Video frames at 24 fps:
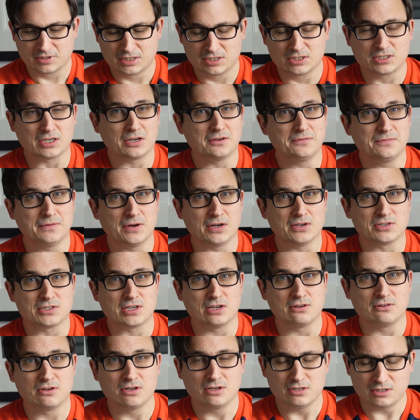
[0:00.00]
so far
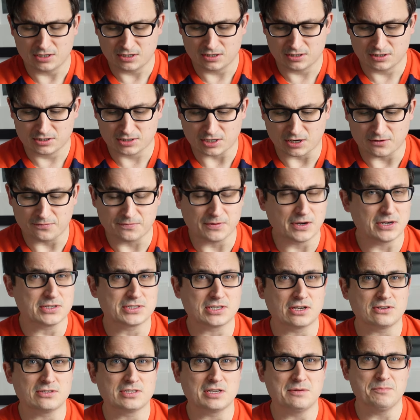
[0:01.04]
so good, so far
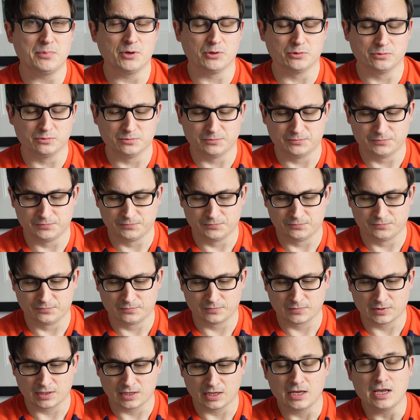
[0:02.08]
so simple.
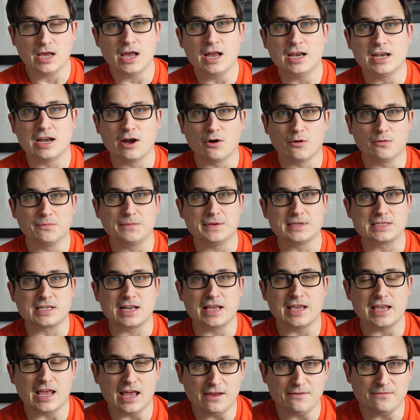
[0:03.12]
Now
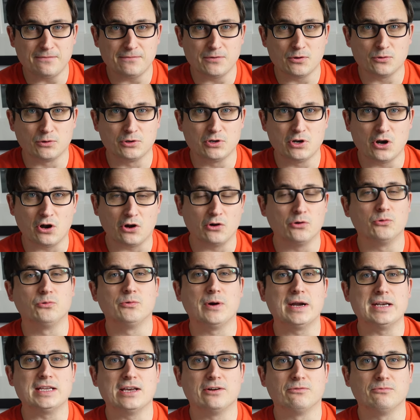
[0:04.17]
obviously if you're not
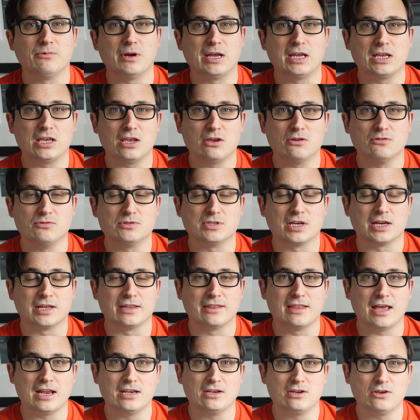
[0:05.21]
already a Ring user,
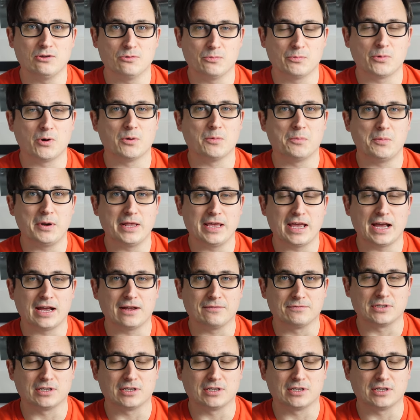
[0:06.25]
then you'll probably have